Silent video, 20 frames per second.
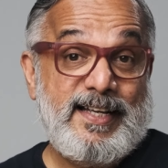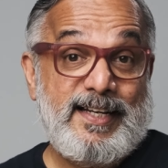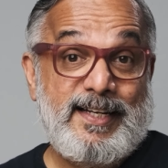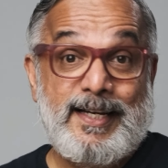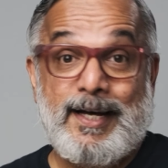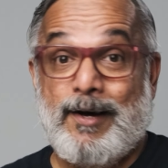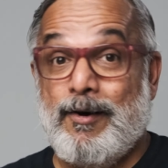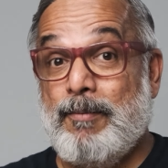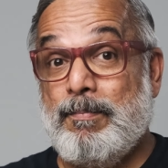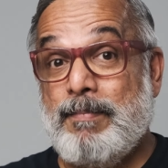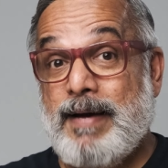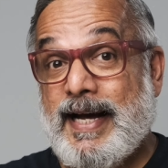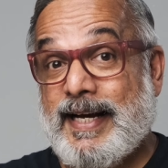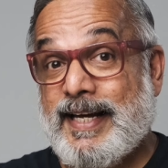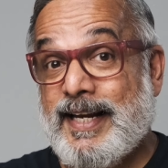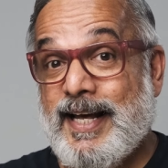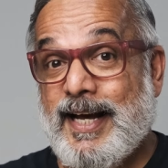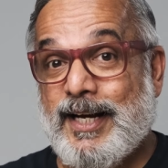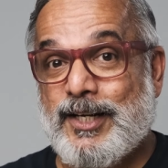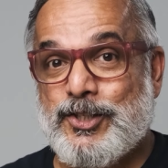now I'm back
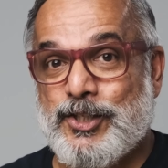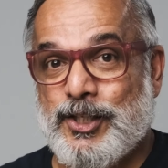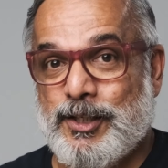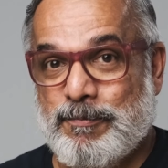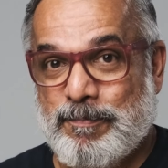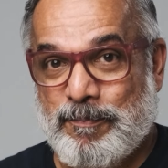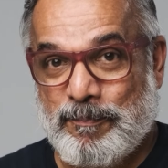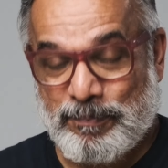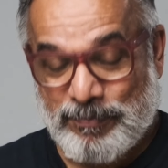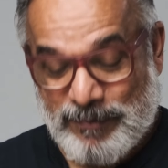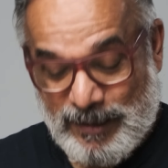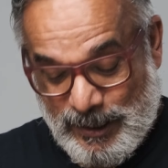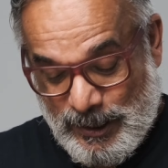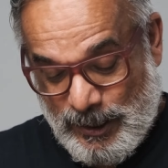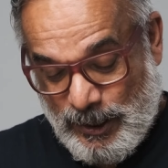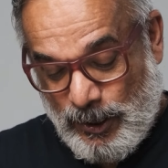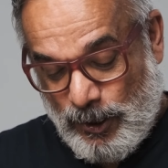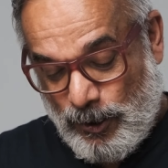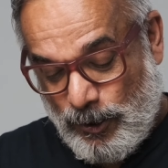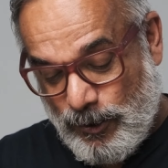in action.
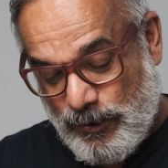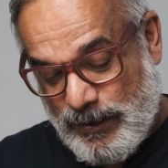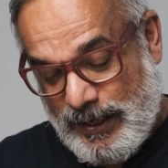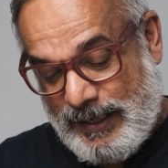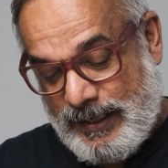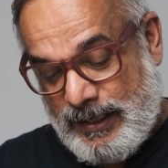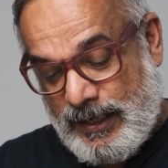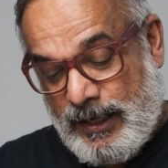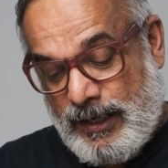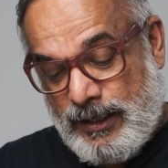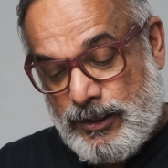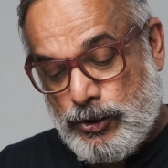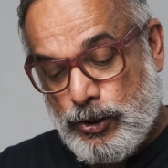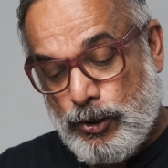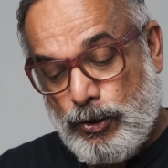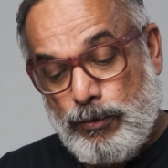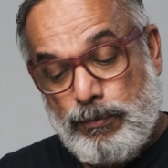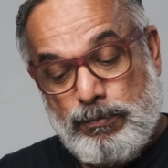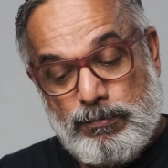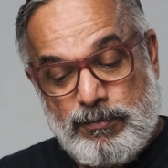All right,
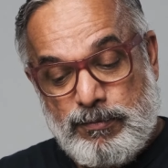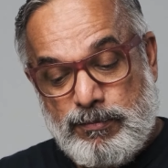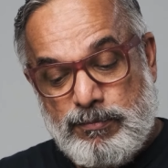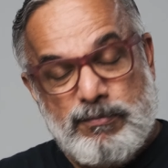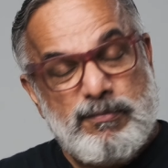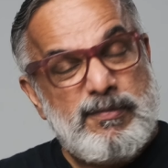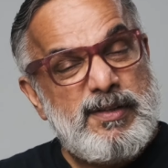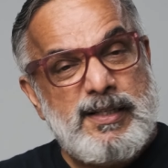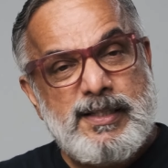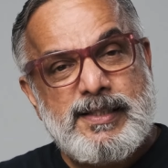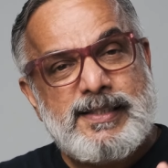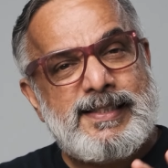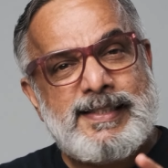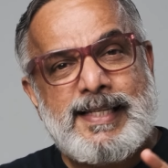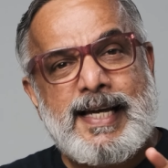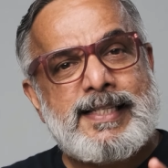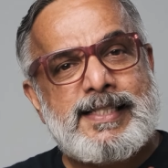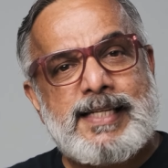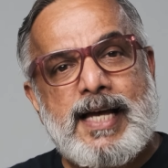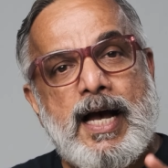so
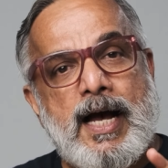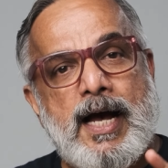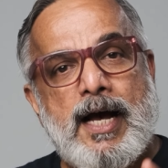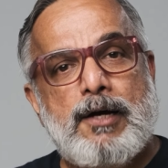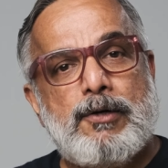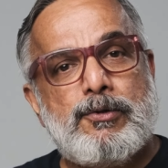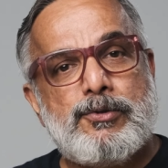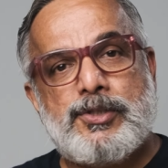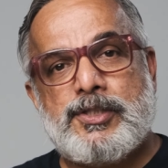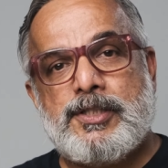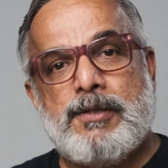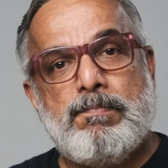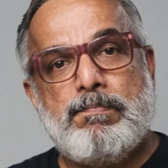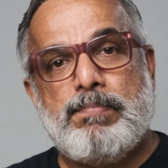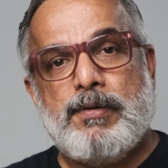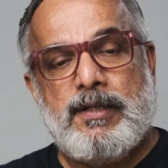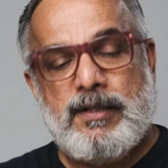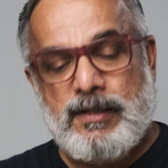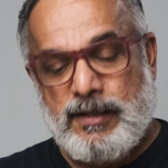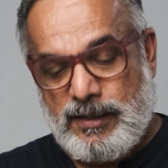that's how
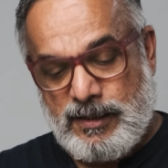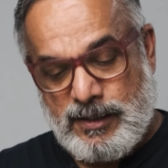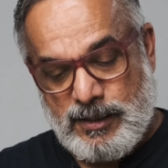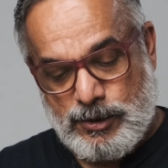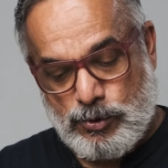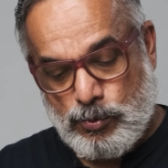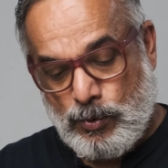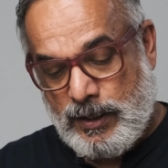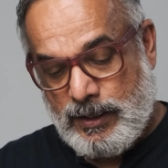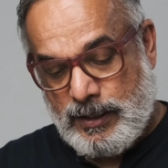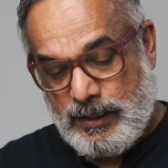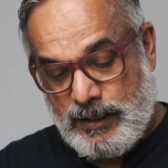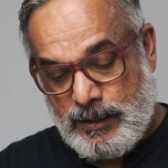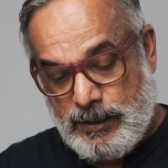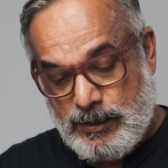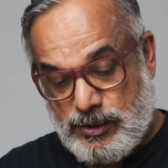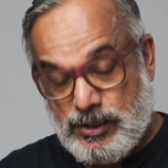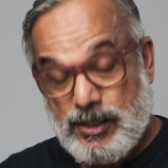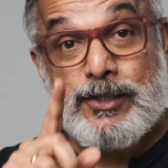simple this one is.